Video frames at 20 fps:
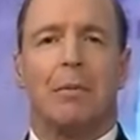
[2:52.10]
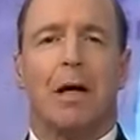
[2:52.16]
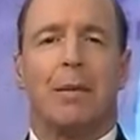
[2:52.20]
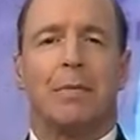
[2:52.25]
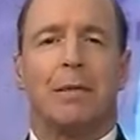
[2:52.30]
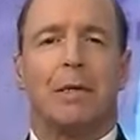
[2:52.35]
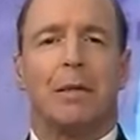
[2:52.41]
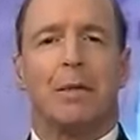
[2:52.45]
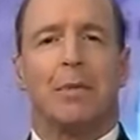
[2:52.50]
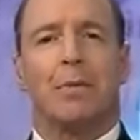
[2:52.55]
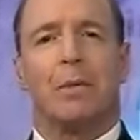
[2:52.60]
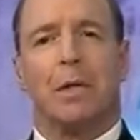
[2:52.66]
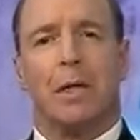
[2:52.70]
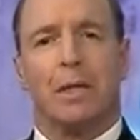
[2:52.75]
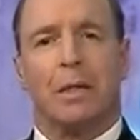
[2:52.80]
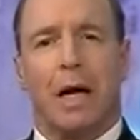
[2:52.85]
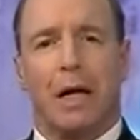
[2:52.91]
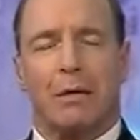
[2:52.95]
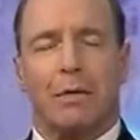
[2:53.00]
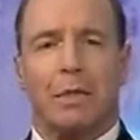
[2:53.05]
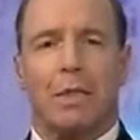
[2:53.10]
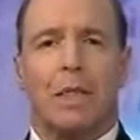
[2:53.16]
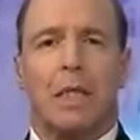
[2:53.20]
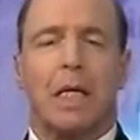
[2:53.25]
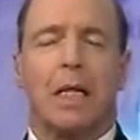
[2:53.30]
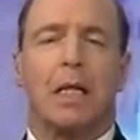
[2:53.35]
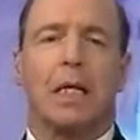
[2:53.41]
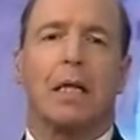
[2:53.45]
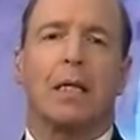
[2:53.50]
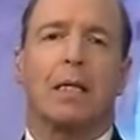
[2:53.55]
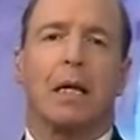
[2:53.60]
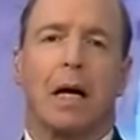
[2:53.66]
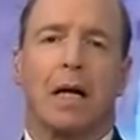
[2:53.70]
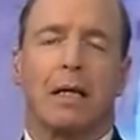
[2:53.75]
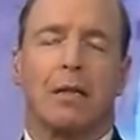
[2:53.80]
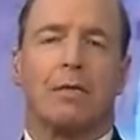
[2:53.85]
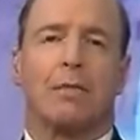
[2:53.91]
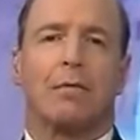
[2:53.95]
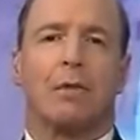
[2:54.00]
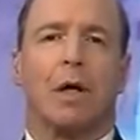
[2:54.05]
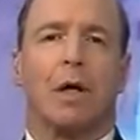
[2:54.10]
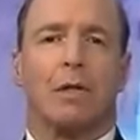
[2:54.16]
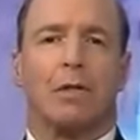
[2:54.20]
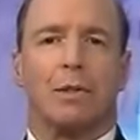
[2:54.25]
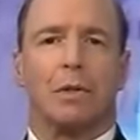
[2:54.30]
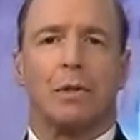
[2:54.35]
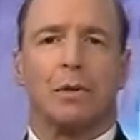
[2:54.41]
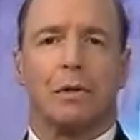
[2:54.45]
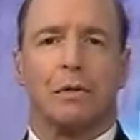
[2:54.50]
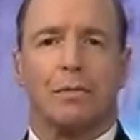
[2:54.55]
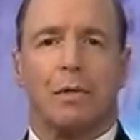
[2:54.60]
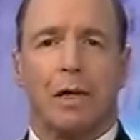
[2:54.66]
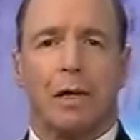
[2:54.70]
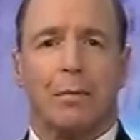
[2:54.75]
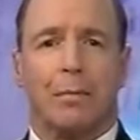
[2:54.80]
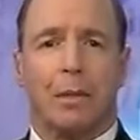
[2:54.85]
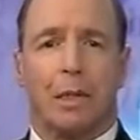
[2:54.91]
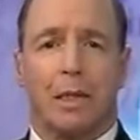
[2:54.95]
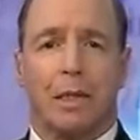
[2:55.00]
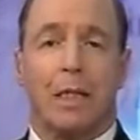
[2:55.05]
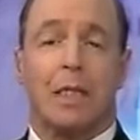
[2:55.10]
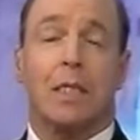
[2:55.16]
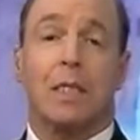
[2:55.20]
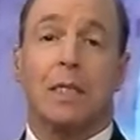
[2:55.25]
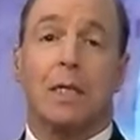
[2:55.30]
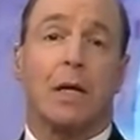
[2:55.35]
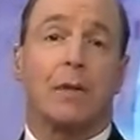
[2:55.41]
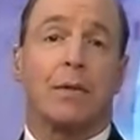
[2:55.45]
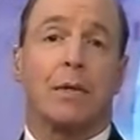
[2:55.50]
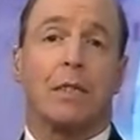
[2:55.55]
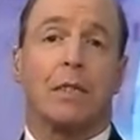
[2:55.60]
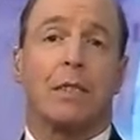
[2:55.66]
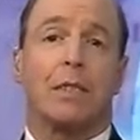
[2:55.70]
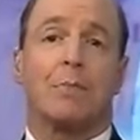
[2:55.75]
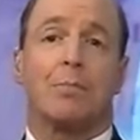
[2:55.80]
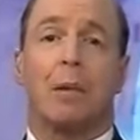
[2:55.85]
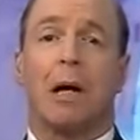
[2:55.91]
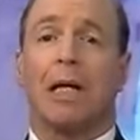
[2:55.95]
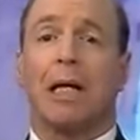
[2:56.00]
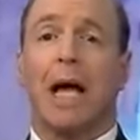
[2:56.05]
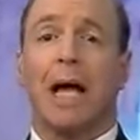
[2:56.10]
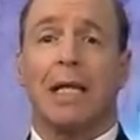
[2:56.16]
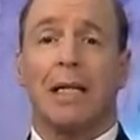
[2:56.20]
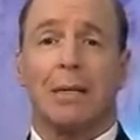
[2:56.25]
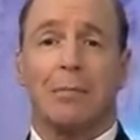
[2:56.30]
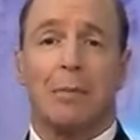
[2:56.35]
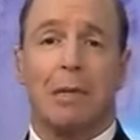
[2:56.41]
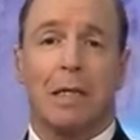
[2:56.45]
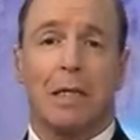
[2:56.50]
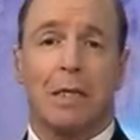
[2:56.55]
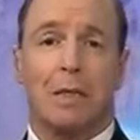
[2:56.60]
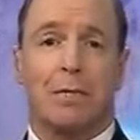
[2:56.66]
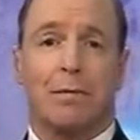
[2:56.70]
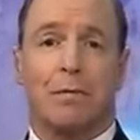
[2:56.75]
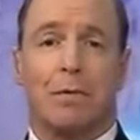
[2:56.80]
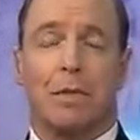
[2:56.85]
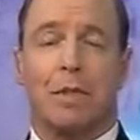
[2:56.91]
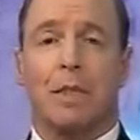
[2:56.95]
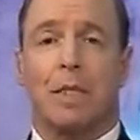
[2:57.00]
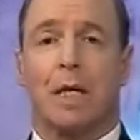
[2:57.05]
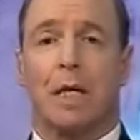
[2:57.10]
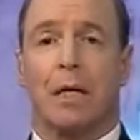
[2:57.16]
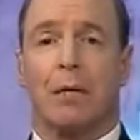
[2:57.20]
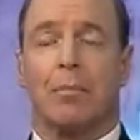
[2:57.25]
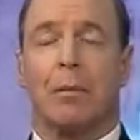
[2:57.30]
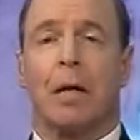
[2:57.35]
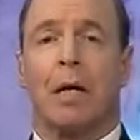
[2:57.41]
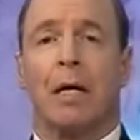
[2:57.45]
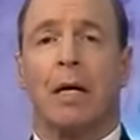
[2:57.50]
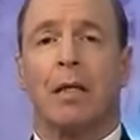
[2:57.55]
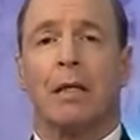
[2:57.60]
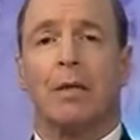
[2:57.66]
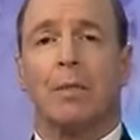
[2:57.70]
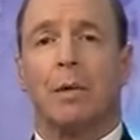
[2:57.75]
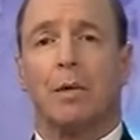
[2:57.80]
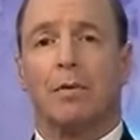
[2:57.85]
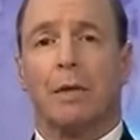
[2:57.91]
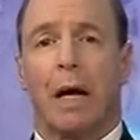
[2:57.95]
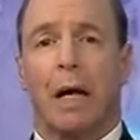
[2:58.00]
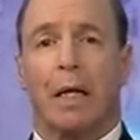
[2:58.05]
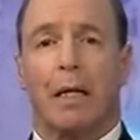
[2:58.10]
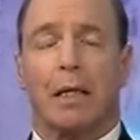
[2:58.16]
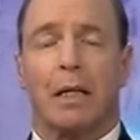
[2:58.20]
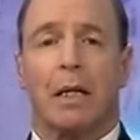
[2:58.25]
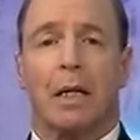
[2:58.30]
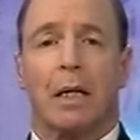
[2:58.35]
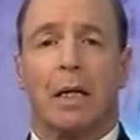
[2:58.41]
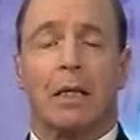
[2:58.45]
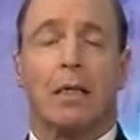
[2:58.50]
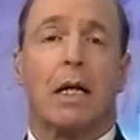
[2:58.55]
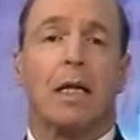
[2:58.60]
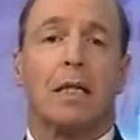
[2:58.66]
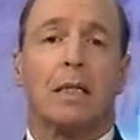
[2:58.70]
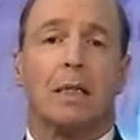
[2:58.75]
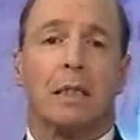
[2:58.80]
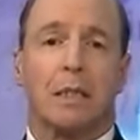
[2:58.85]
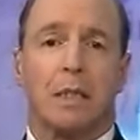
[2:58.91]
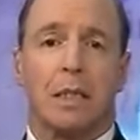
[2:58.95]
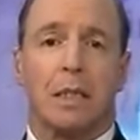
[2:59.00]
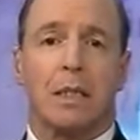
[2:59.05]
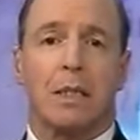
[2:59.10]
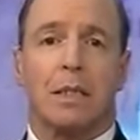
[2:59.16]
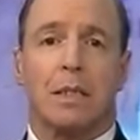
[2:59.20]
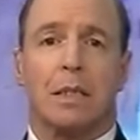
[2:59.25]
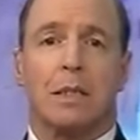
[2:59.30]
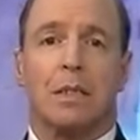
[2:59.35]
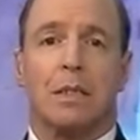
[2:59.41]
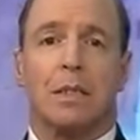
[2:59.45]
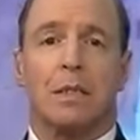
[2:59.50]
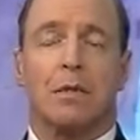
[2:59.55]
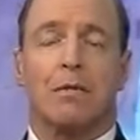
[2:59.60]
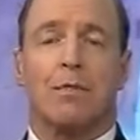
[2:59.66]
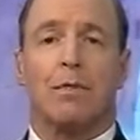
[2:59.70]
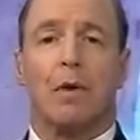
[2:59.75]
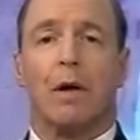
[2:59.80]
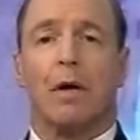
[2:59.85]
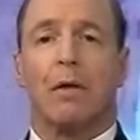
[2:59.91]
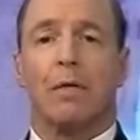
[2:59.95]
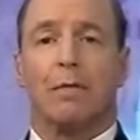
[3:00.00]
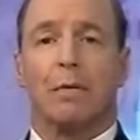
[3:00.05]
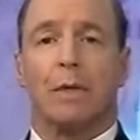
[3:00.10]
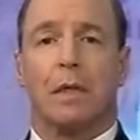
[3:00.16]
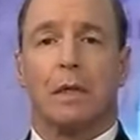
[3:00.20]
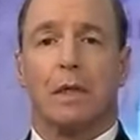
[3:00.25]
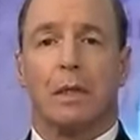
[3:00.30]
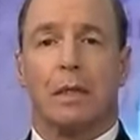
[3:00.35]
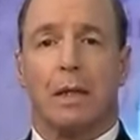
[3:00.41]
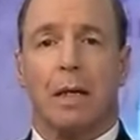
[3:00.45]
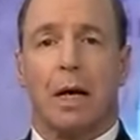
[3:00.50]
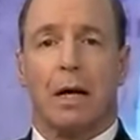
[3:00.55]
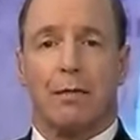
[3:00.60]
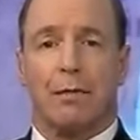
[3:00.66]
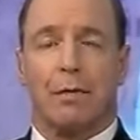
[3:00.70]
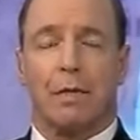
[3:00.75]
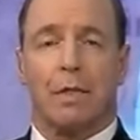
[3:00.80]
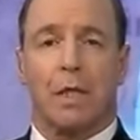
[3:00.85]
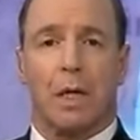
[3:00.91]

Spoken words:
Maybe we are now seeing a kind of logical development in this. It's not that it's by any means the first time that we've had Canadian citizens involved in efforts